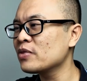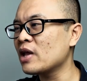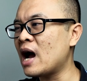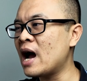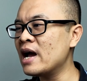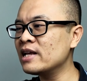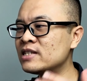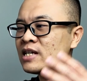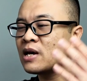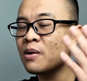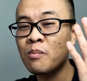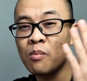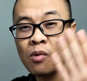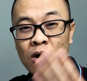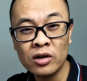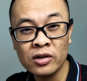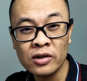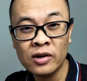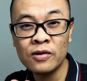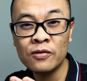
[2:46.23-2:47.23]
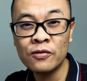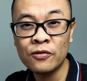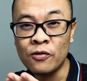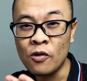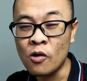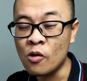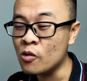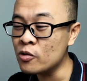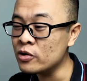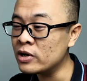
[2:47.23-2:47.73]
I think modern
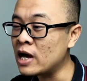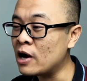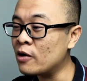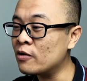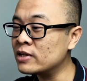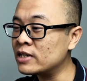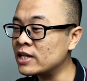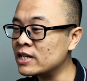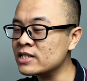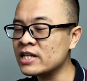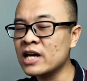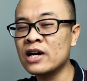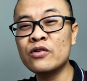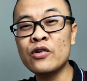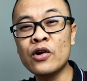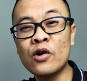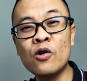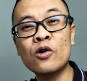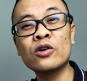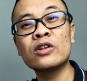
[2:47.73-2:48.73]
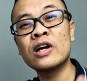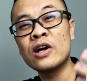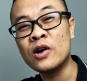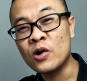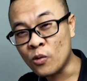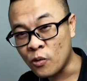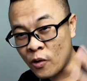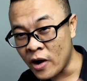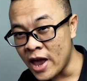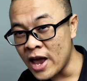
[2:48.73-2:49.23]
phone nowadays can record
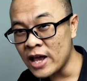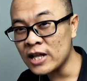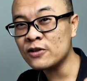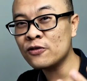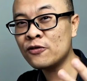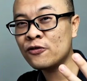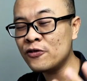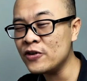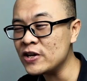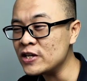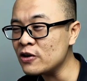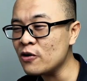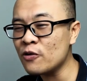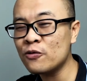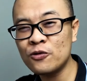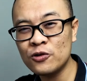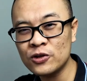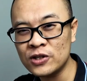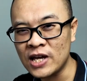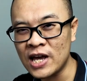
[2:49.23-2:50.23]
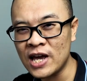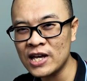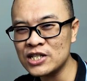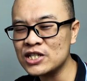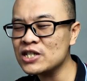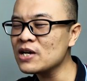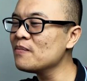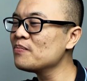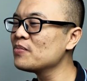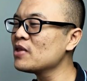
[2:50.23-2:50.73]
great video
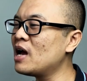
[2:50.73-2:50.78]
footage.